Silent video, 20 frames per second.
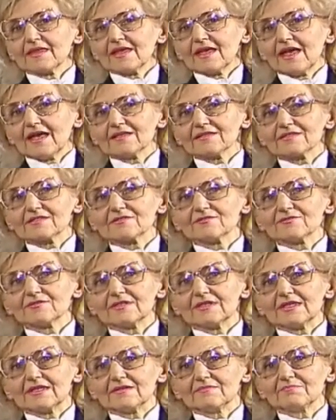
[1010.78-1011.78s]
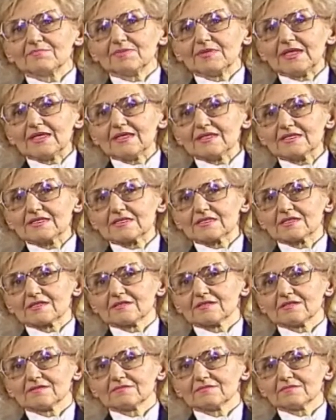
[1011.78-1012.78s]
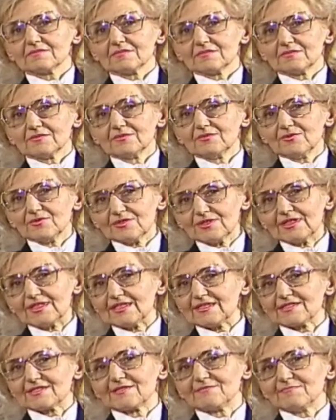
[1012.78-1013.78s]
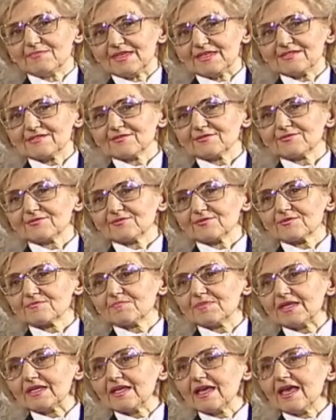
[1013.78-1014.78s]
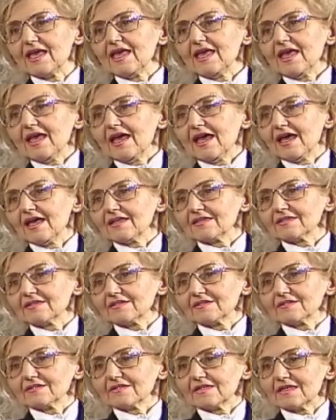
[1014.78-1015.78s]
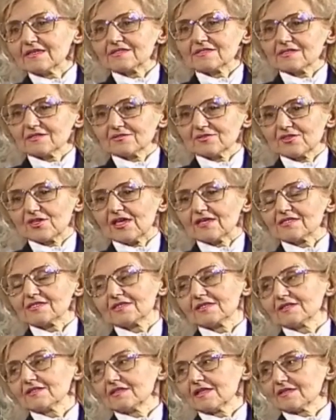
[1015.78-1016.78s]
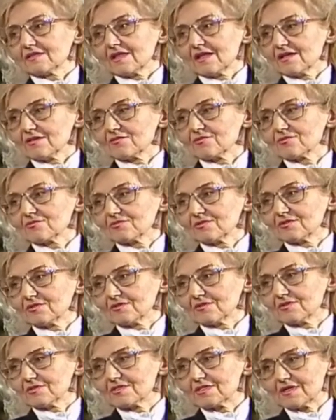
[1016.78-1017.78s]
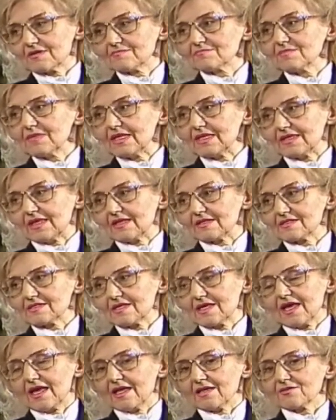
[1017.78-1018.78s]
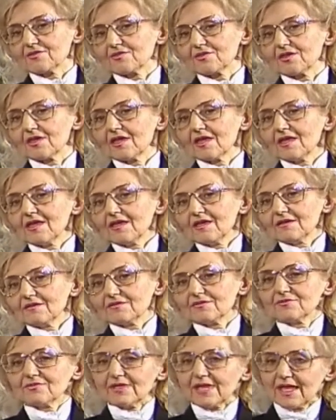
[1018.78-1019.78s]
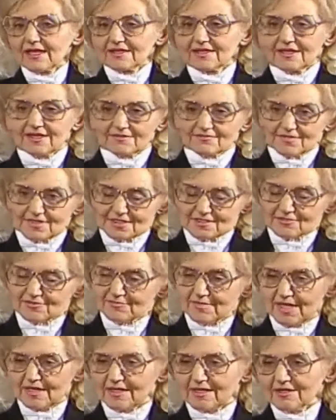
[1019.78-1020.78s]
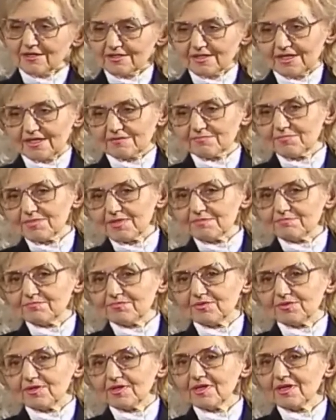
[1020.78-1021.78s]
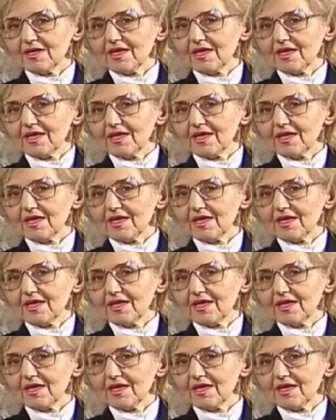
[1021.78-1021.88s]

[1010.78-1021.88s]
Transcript: And so the priests noticed me, so to speak, and uh, they suggested that I should uh, submit a sketch together with so many other people.